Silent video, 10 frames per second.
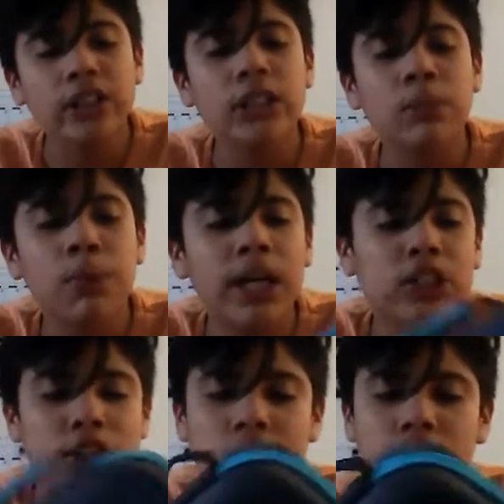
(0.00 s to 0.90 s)
first
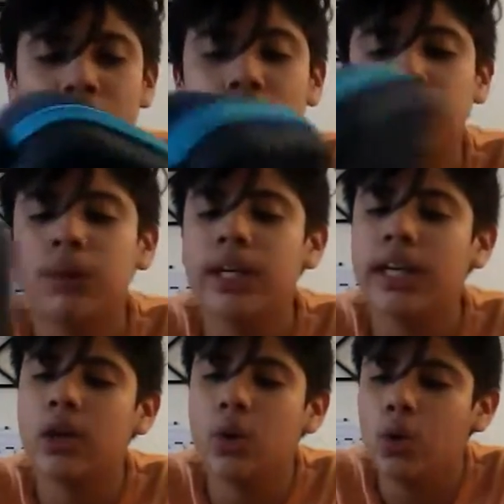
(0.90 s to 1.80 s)
impressions, it looks
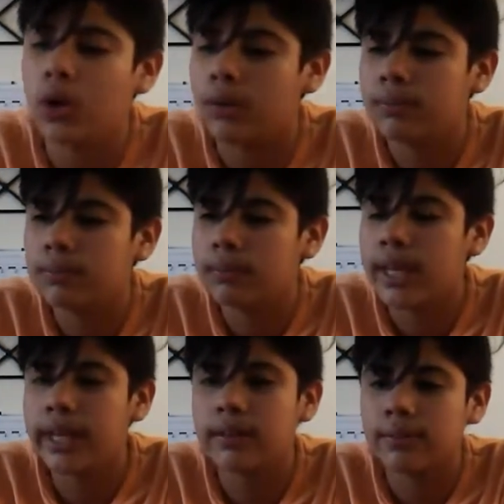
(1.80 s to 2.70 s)
pretty cool.
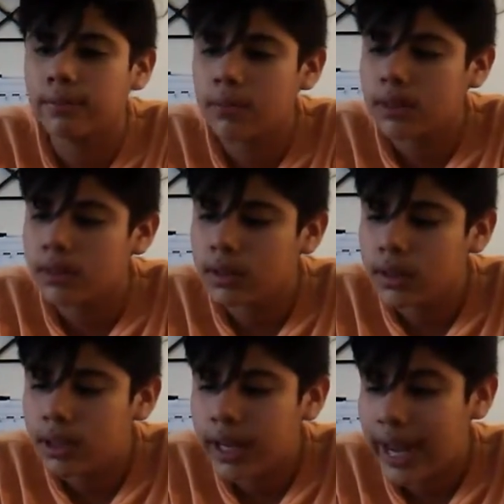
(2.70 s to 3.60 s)
Like,
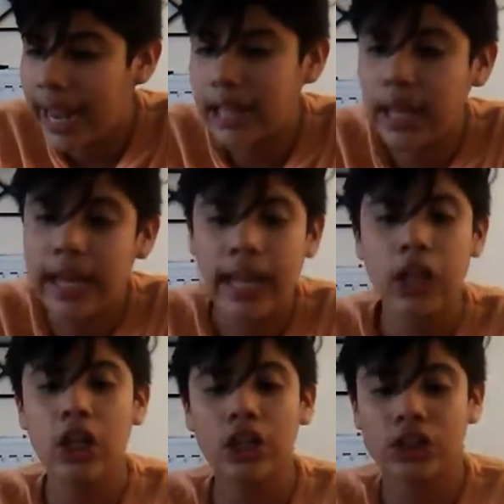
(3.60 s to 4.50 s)
it like
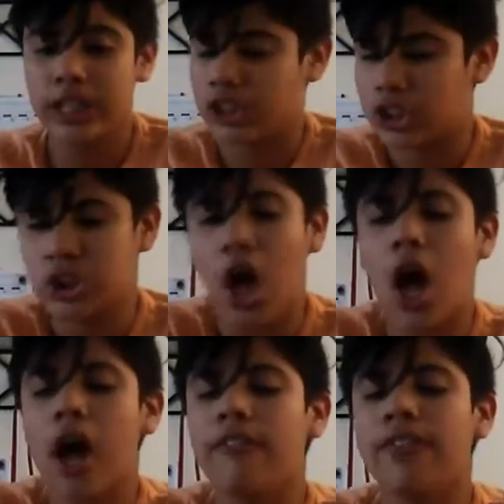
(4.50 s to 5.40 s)
it it's
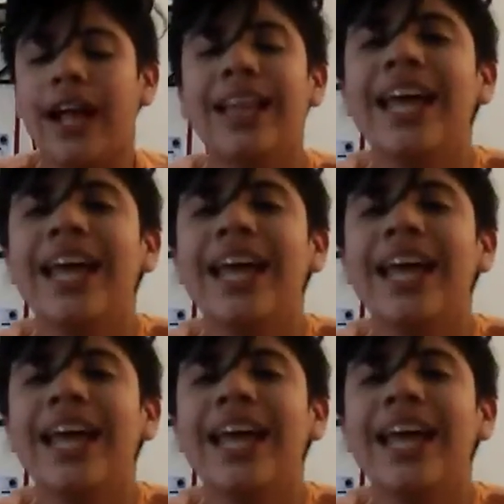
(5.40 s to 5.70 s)
soft.